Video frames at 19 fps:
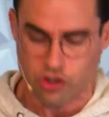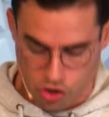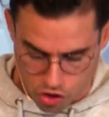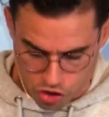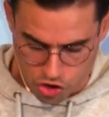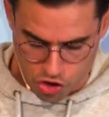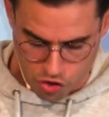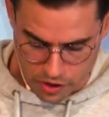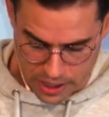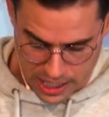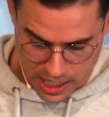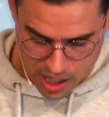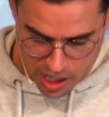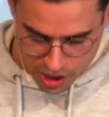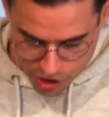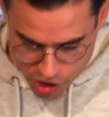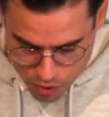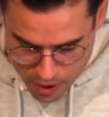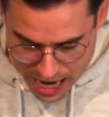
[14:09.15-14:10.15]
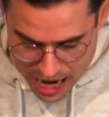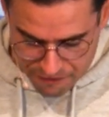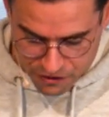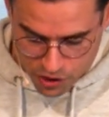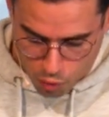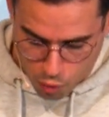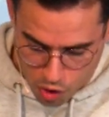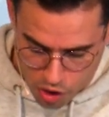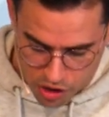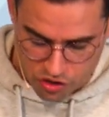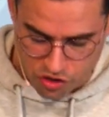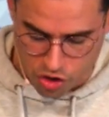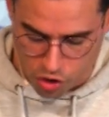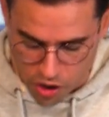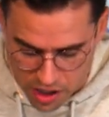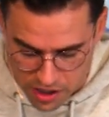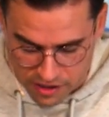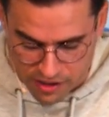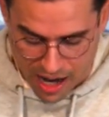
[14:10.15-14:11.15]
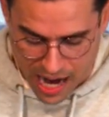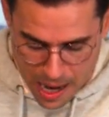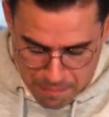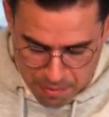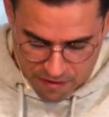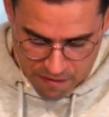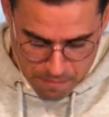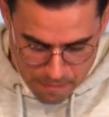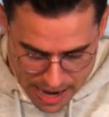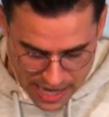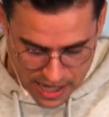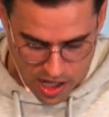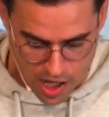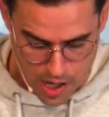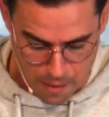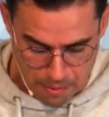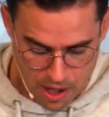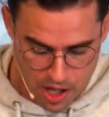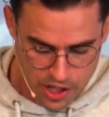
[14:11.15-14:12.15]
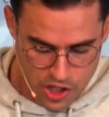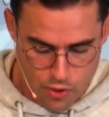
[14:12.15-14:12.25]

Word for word: surgery. You have to wear a certain type of makeup.